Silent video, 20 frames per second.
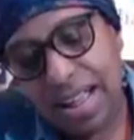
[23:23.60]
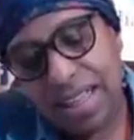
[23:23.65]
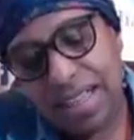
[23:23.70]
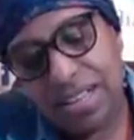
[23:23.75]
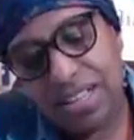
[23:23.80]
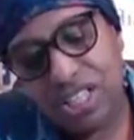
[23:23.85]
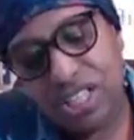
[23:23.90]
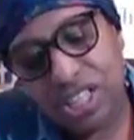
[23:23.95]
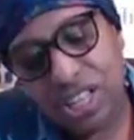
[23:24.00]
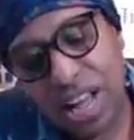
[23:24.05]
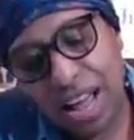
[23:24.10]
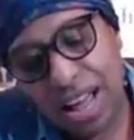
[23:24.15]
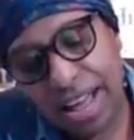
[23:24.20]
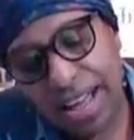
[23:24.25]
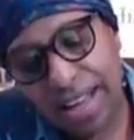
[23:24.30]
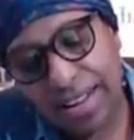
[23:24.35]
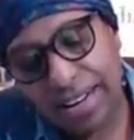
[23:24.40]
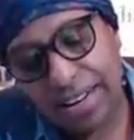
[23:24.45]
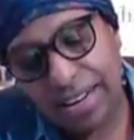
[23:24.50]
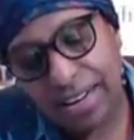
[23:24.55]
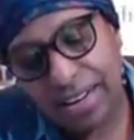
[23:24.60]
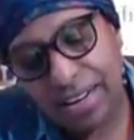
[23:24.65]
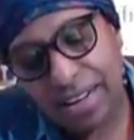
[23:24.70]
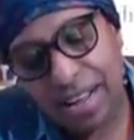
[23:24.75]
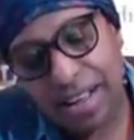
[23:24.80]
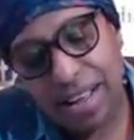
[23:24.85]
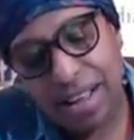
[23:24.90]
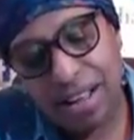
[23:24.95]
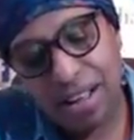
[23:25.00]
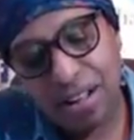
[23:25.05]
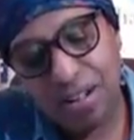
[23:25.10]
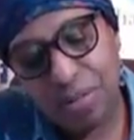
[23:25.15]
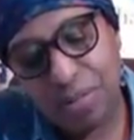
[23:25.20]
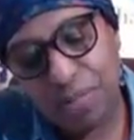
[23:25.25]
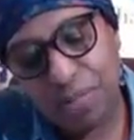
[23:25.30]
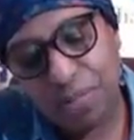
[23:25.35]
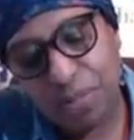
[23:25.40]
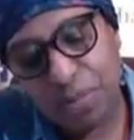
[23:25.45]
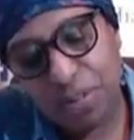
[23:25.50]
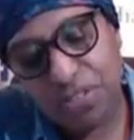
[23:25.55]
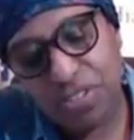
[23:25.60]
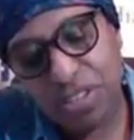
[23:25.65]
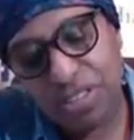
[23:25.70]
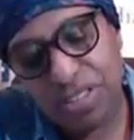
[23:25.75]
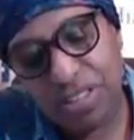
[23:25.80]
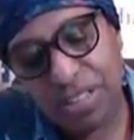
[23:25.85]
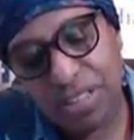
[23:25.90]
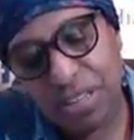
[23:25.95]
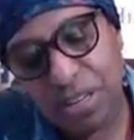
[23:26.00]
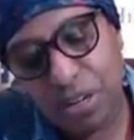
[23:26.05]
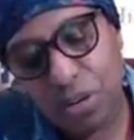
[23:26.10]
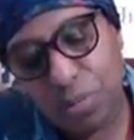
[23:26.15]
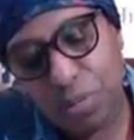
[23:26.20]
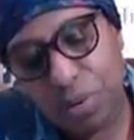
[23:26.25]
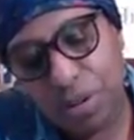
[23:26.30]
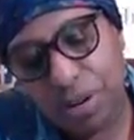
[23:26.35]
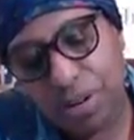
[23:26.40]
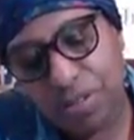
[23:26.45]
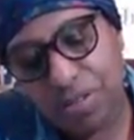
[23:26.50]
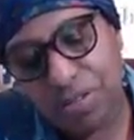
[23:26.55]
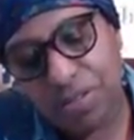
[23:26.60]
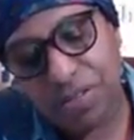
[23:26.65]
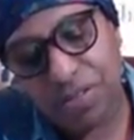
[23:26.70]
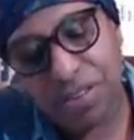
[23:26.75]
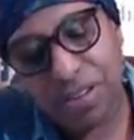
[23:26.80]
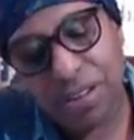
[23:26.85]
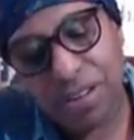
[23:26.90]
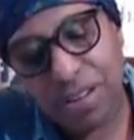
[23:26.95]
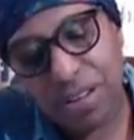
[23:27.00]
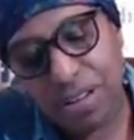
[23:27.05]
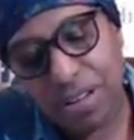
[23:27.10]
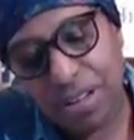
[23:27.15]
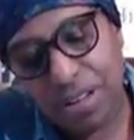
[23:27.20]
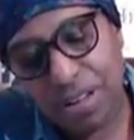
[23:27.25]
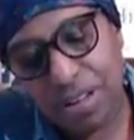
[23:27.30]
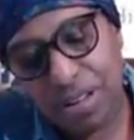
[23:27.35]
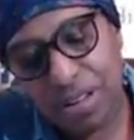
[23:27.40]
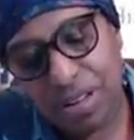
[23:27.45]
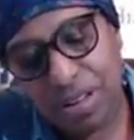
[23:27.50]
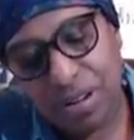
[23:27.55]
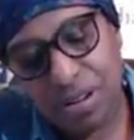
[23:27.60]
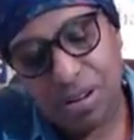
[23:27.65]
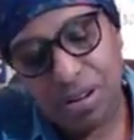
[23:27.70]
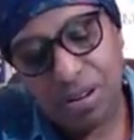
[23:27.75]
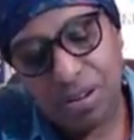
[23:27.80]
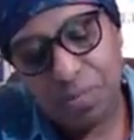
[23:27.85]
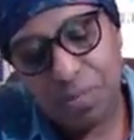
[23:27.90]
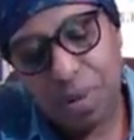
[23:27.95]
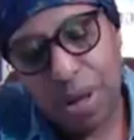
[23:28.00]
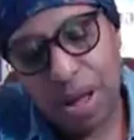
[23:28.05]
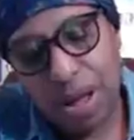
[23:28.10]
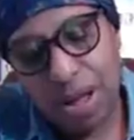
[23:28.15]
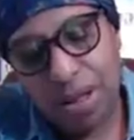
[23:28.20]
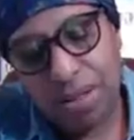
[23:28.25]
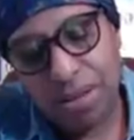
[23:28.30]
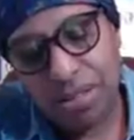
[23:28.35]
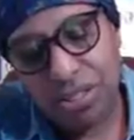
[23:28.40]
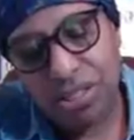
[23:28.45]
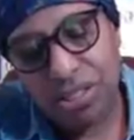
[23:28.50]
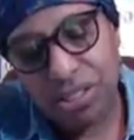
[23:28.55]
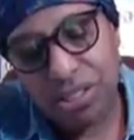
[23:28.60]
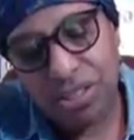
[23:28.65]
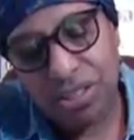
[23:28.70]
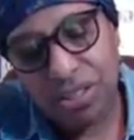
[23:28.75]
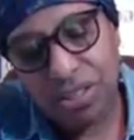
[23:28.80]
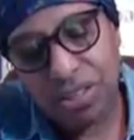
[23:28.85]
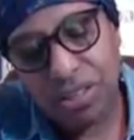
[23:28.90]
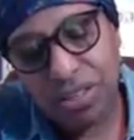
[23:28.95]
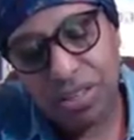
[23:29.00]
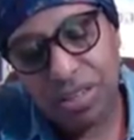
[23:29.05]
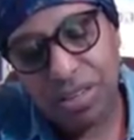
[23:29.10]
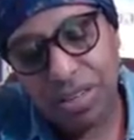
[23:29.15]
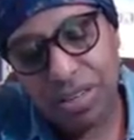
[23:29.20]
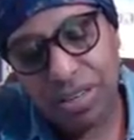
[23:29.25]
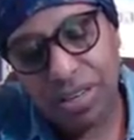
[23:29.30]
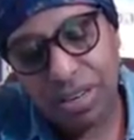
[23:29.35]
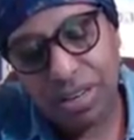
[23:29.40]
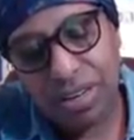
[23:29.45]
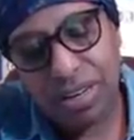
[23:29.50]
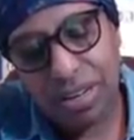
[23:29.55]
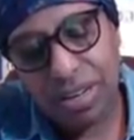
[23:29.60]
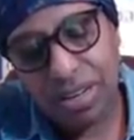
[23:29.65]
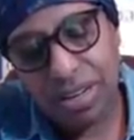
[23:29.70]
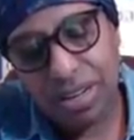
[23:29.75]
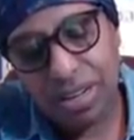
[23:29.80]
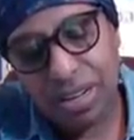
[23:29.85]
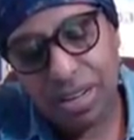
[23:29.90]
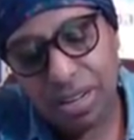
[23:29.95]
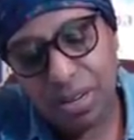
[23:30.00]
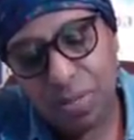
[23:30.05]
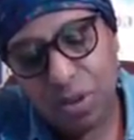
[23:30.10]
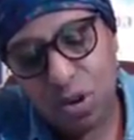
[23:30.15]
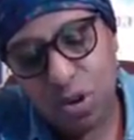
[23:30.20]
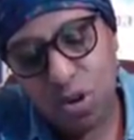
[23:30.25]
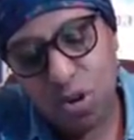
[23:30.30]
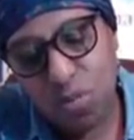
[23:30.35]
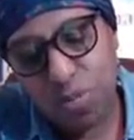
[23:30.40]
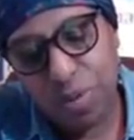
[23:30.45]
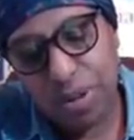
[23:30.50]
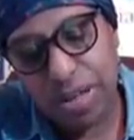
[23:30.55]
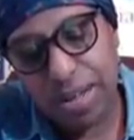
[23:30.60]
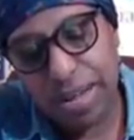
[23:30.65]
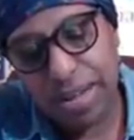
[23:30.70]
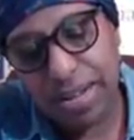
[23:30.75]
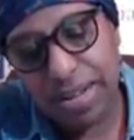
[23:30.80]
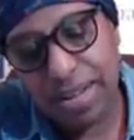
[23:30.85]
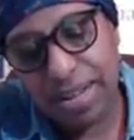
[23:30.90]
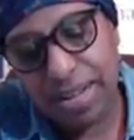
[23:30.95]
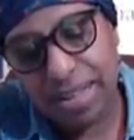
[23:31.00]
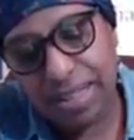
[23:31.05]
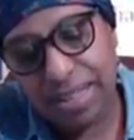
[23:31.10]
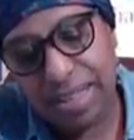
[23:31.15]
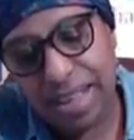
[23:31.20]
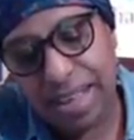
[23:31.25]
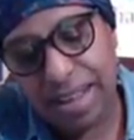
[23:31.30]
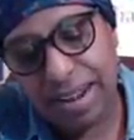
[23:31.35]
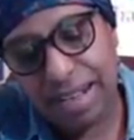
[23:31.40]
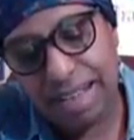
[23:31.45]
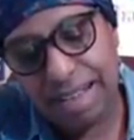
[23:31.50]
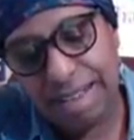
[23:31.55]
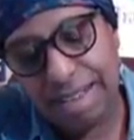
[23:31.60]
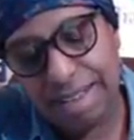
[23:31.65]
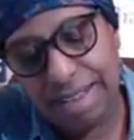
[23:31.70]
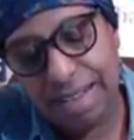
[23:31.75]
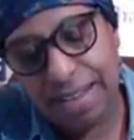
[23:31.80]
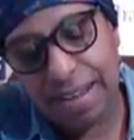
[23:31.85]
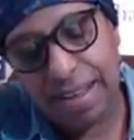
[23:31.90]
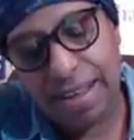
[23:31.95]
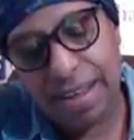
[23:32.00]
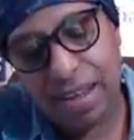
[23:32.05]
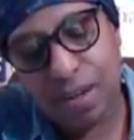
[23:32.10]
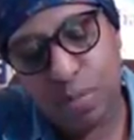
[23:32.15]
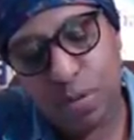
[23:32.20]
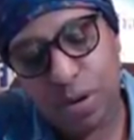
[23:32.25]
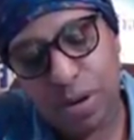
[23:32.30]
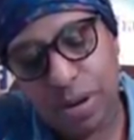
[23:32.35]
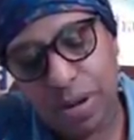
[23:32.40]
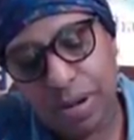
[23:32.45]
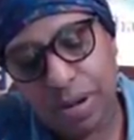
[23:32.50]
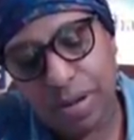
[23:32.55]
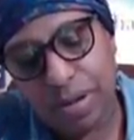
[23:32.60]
shine with just a little bit of polish. Hoping I can get that on camera.